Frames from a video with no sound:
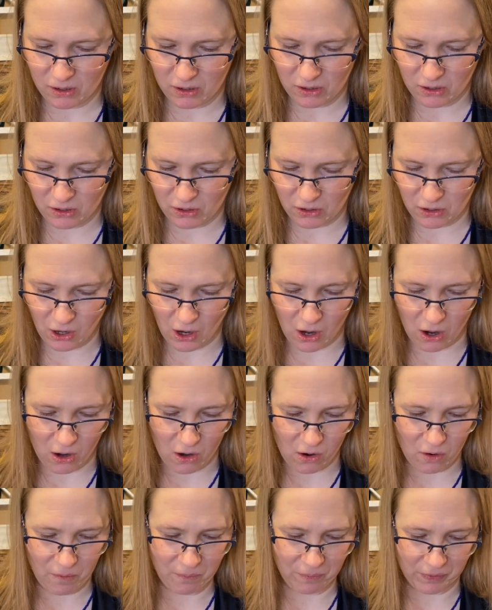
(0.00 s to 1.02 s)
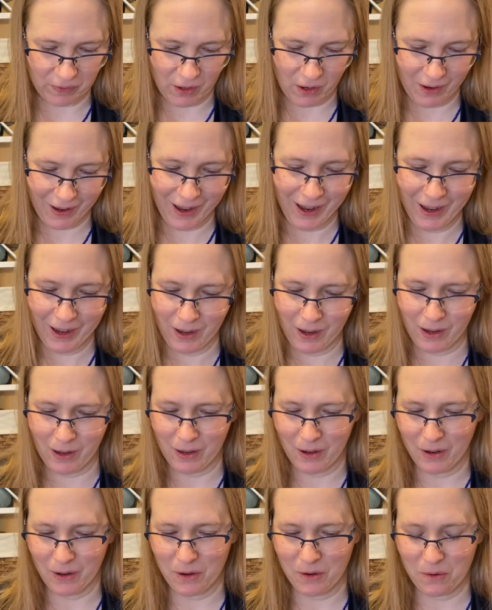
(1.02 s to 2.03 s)
So,
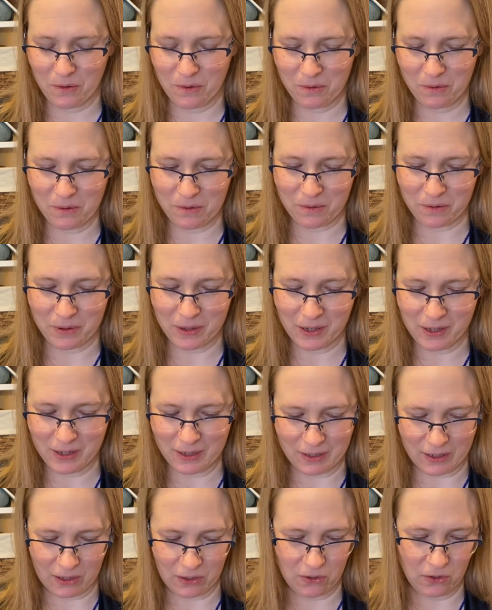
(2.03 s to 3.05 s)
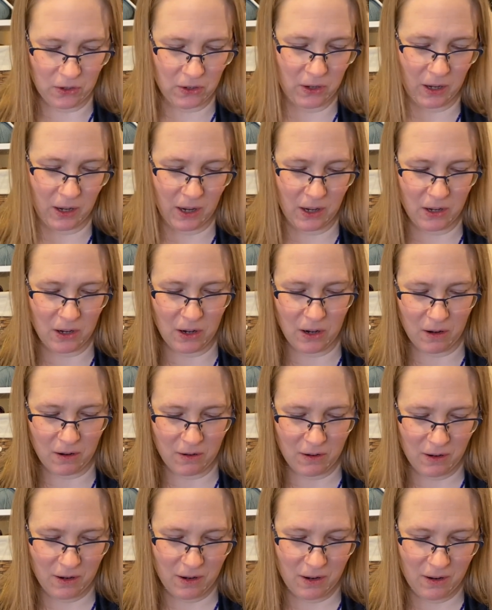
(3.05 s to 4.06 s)
oh, this is interesting. It's a
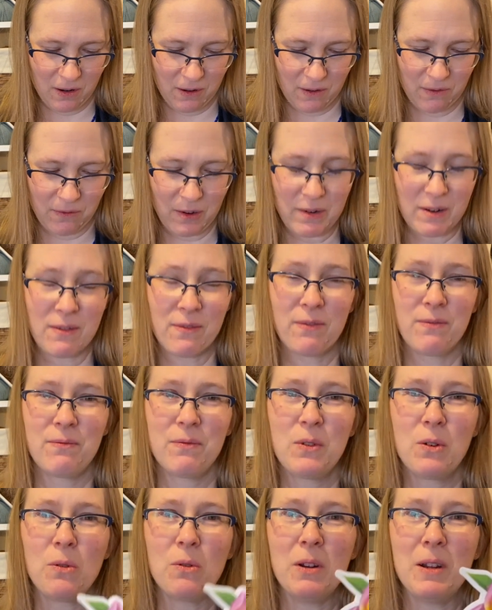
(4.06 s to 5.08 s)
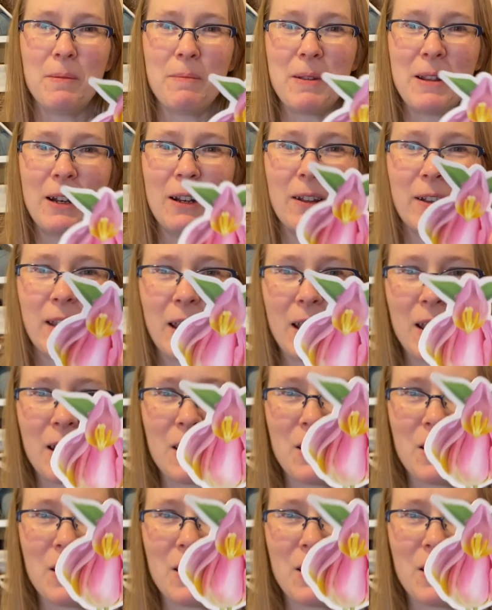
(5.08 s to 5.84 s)
very tulipy looking